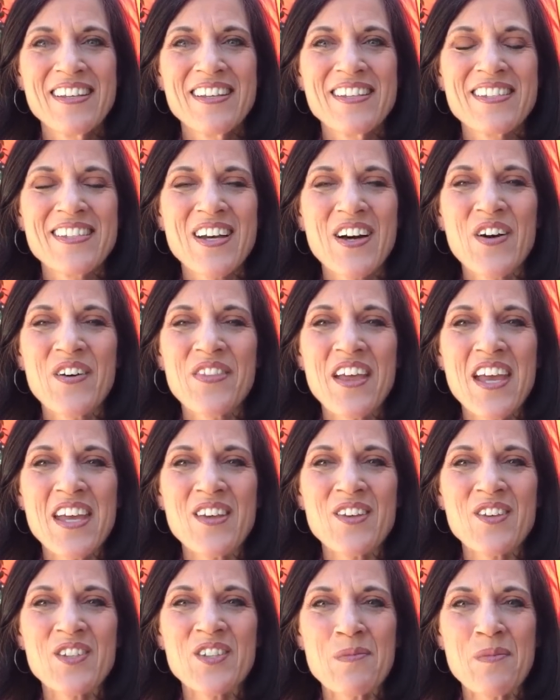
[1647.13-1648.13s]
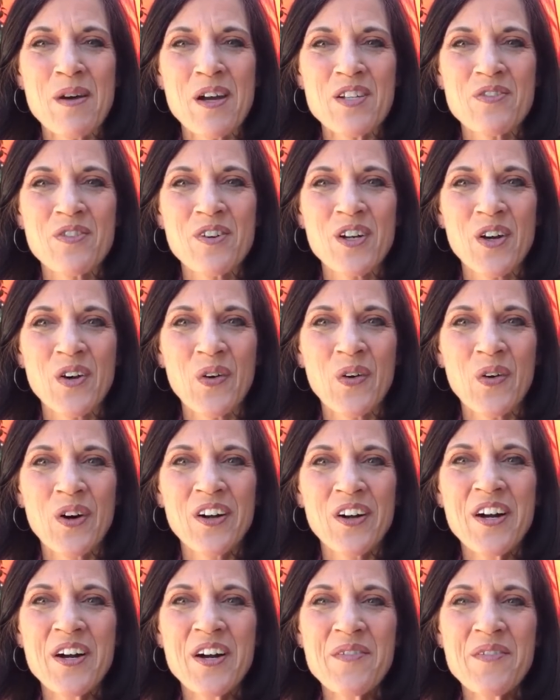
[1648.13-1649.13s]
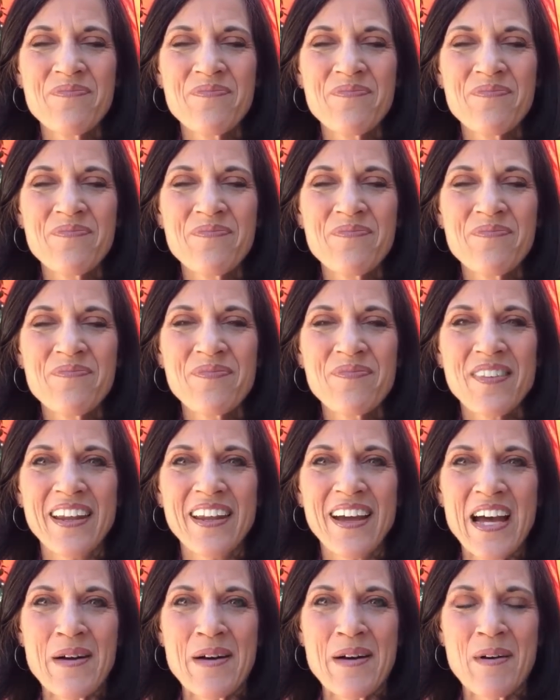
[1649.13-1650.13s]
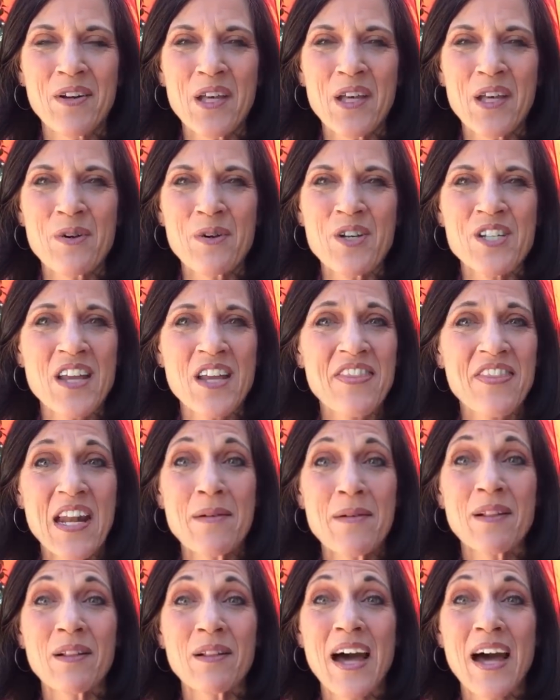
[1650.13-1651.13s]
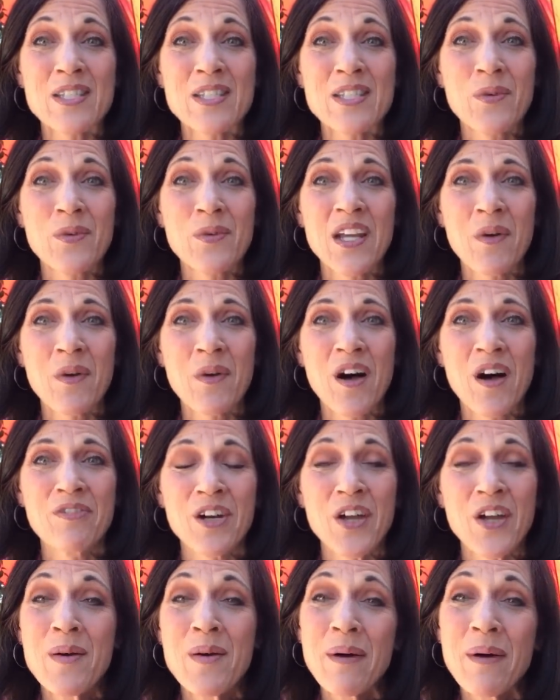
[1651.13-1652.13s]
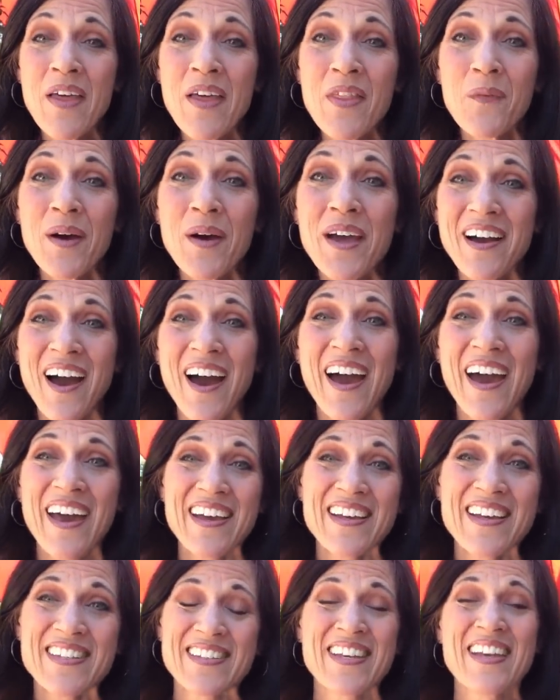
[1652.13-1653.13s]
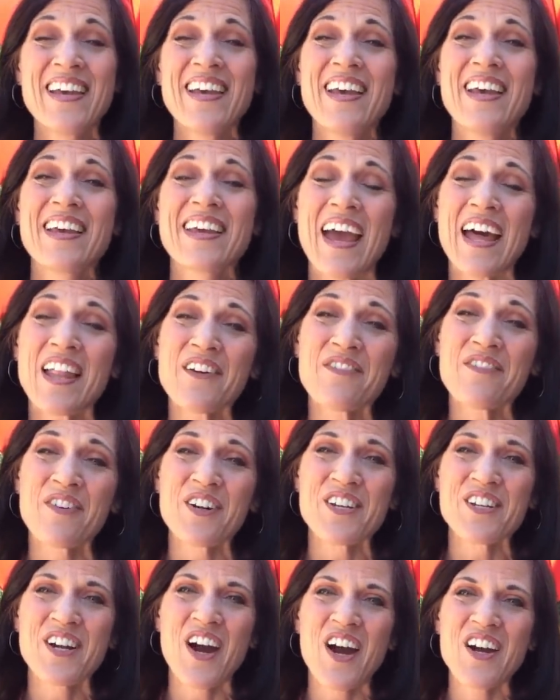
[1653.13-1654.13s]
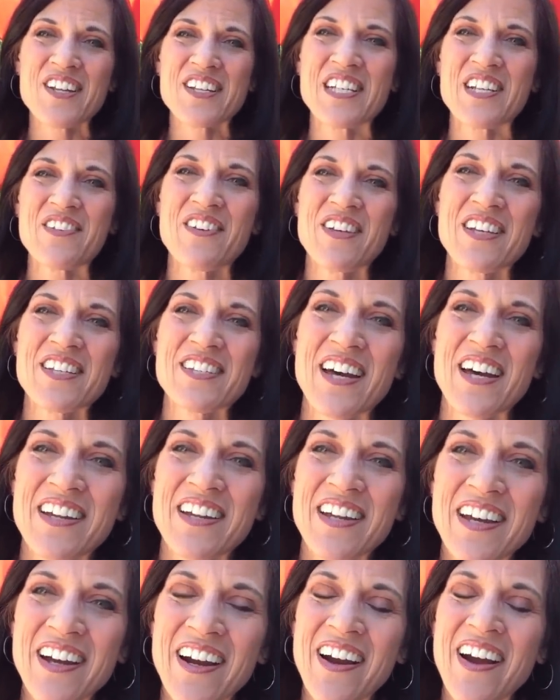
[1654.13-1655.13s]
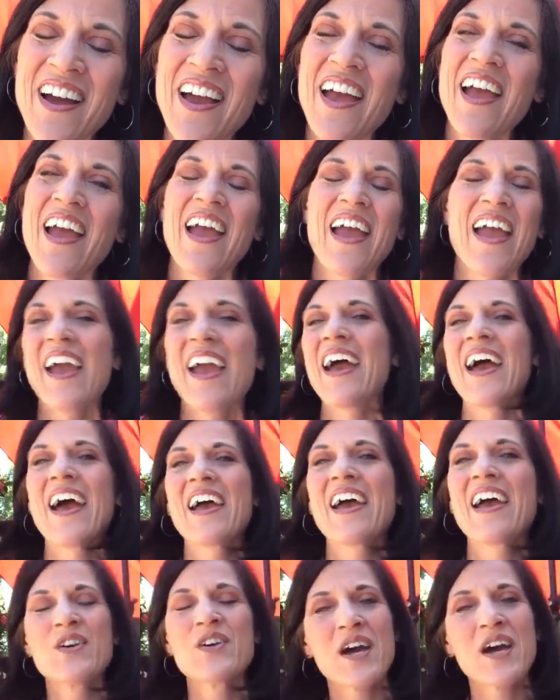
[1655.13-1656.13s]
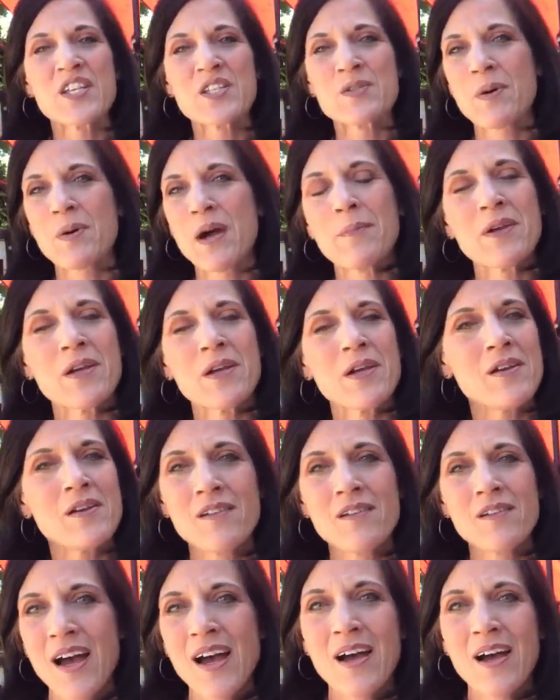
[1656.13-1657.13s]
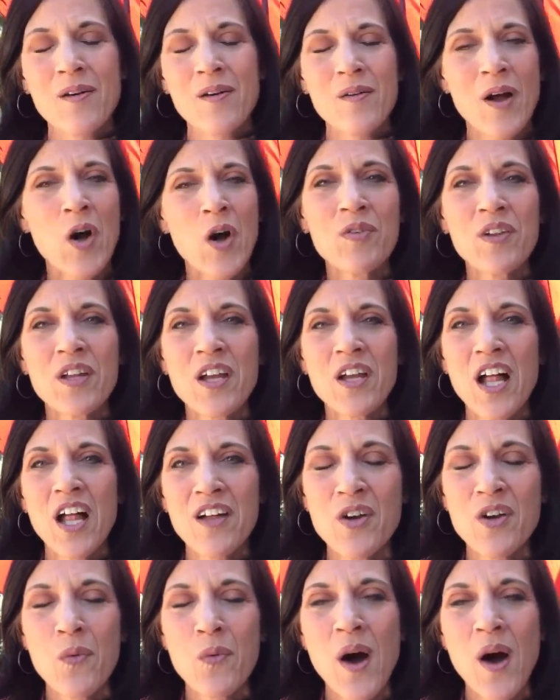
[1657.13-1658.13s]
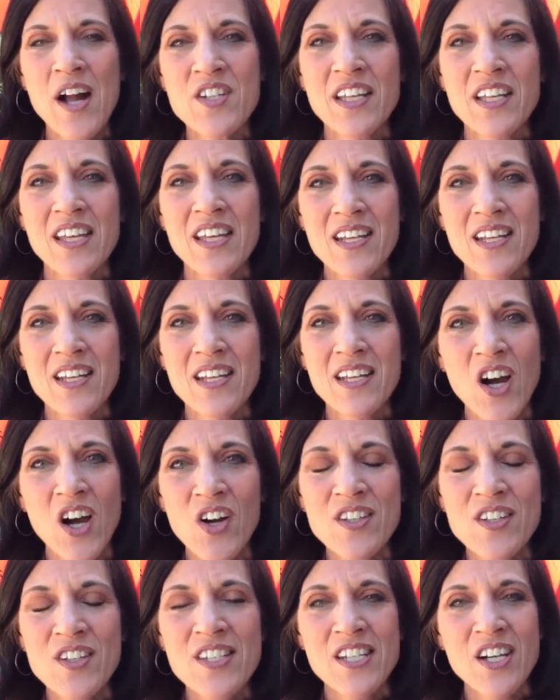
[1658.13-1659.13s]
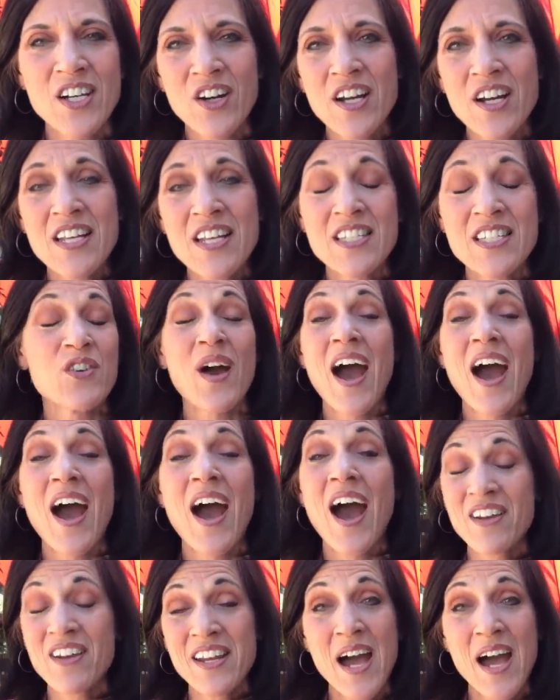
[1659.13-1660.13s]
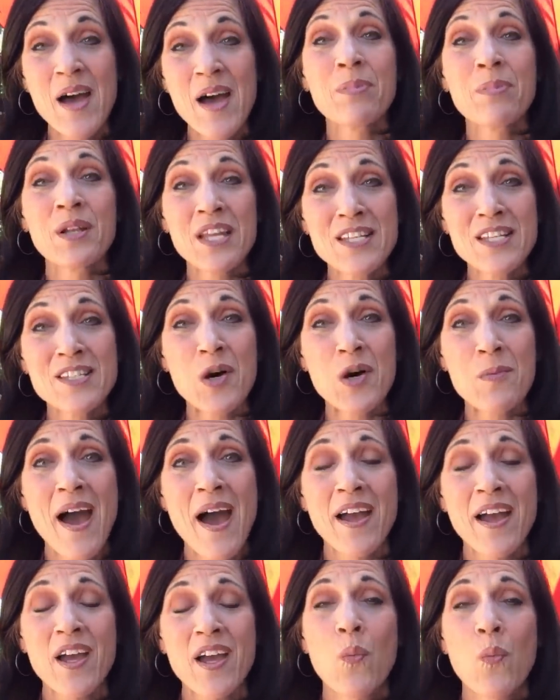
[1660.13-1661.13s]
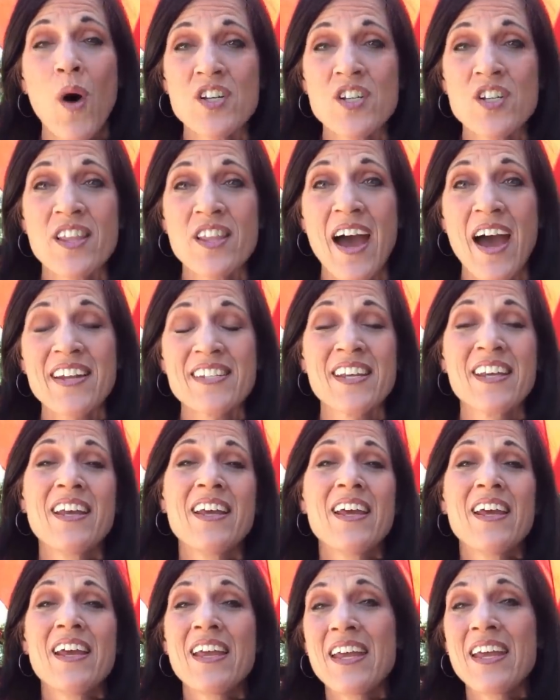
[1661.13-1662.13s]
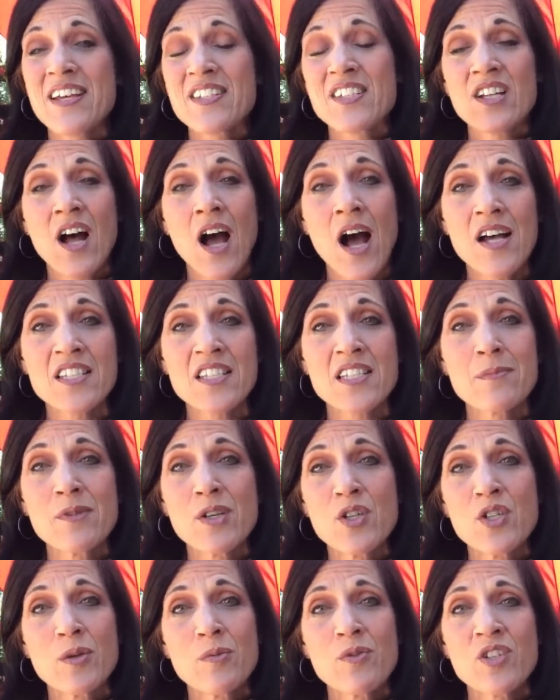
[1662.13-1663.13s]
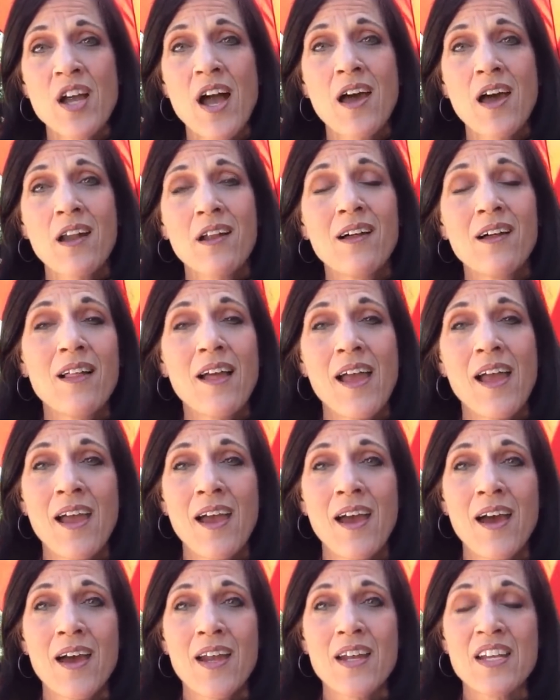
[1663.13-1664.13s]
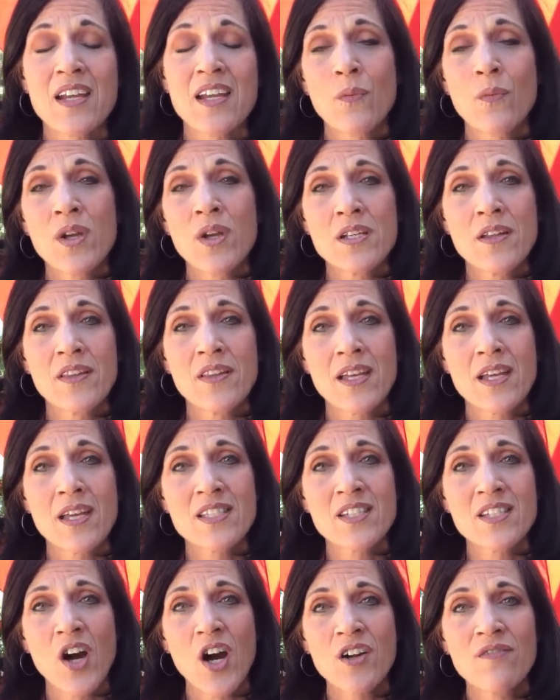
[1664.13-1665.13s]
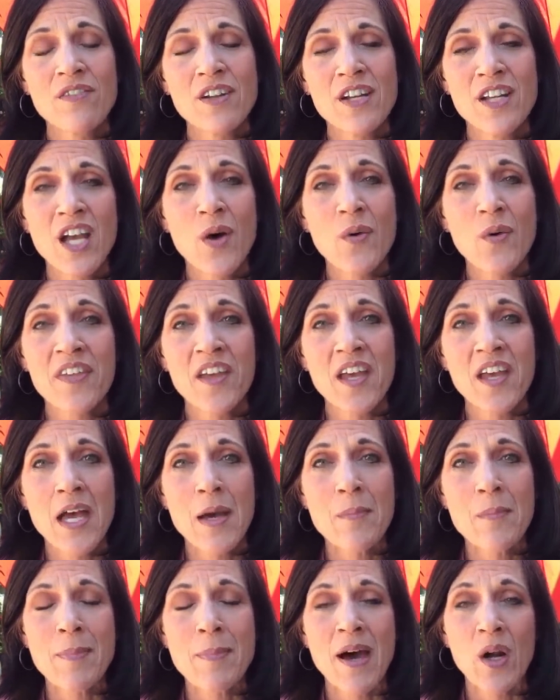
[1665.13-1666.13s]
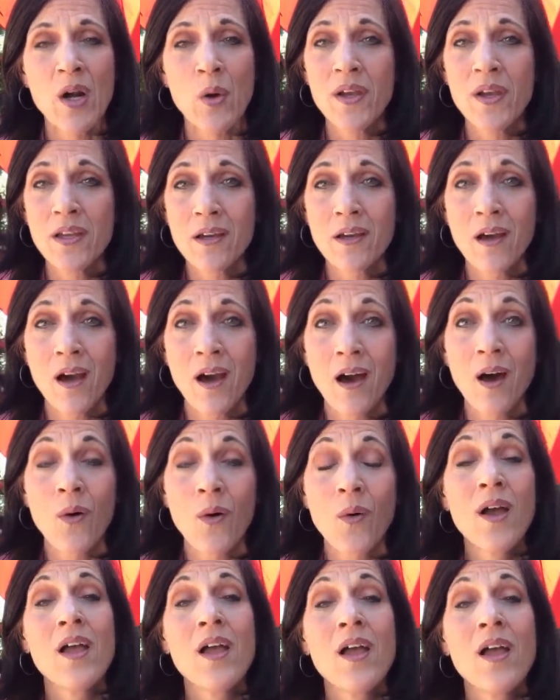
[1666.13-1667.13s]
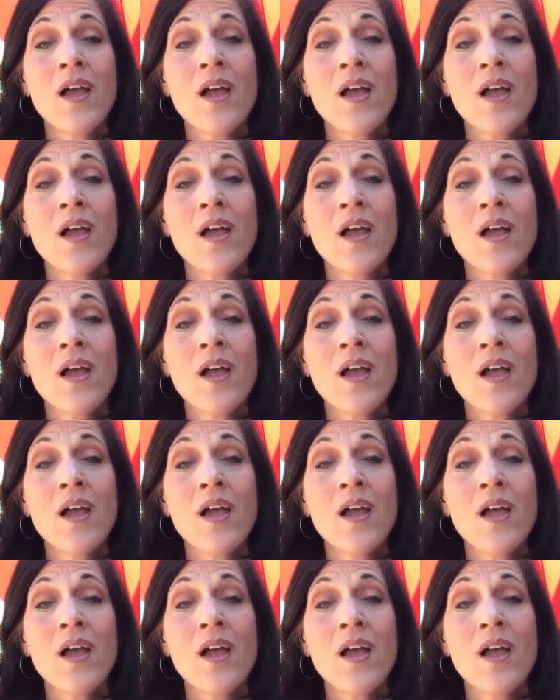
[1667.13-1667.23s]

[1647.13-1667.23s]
So thank you so much for your order and um, I really appreciate that. I'm glad it's working well for you. And by the way, guys, California Garden TV is on here, and you guys probably, uh, hopefully all of you watch the Kids Garden series. If you haven't yet, please go back and watch that. He has an awesome YouTube channel, and he, we did the Kids Garden video with him about a week ago.